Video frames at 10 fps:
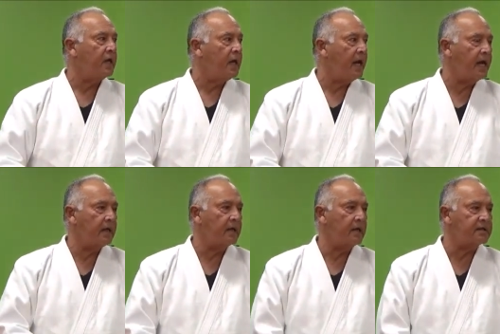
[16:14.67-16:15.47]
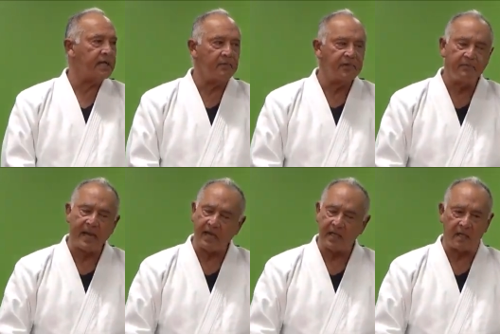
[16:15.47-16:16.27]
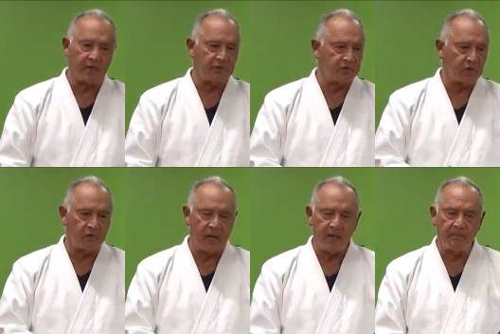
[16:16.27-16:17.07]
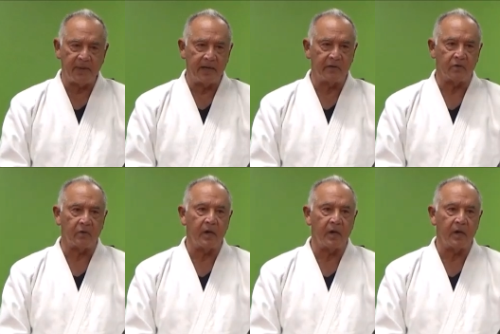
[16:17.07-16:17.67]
And same with Becky, she was a great competitor.